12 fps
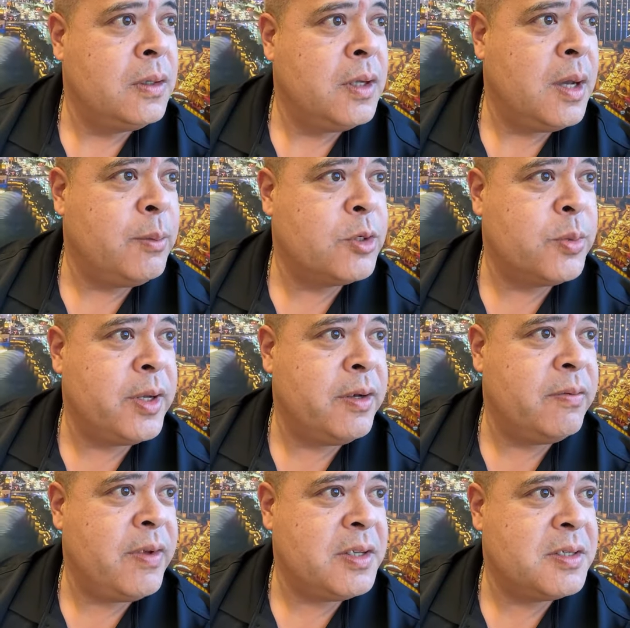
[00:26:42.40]
How much are we gonna
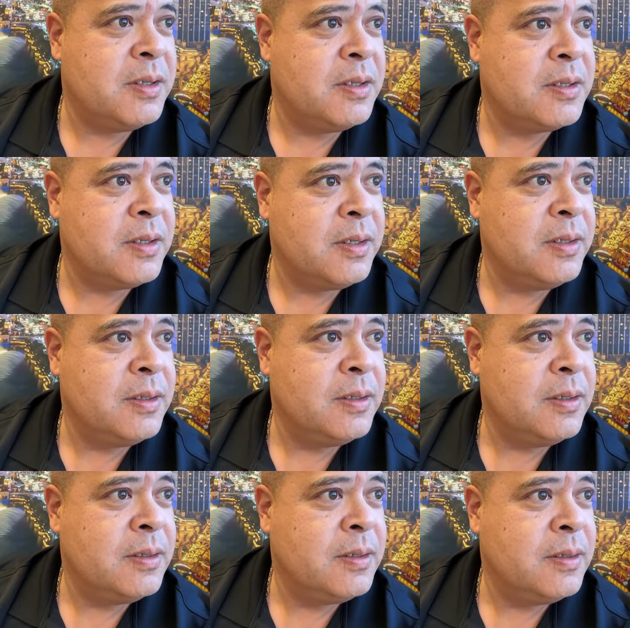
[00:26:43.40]
invest in this thing? 10
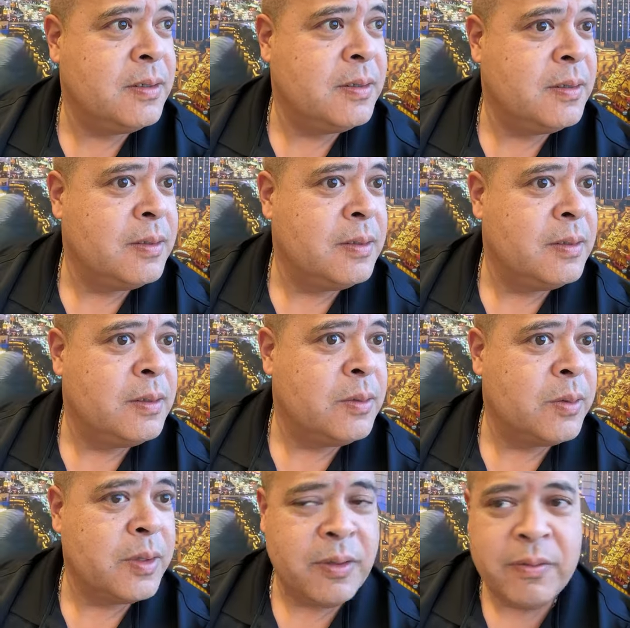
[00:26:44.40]
grand.
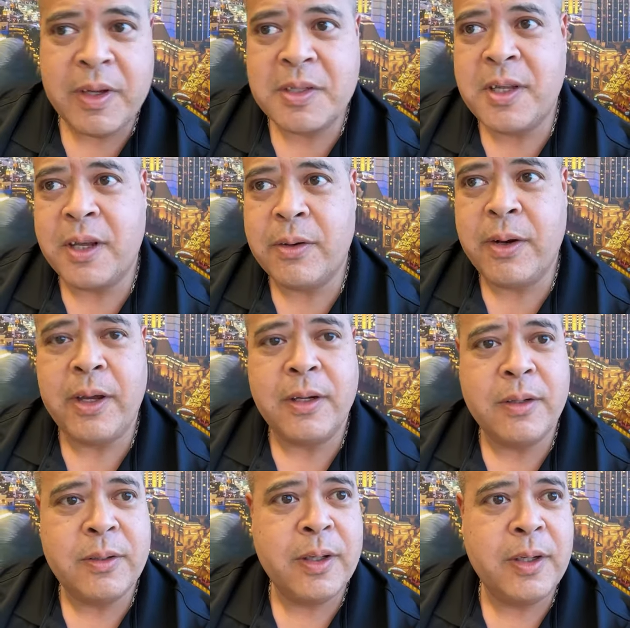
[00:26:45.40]
We're gonna invest ten grand,
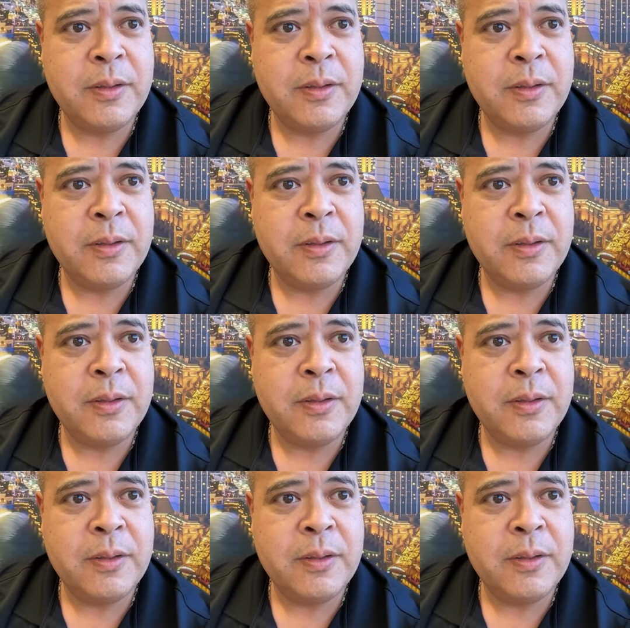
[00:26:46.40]
all right.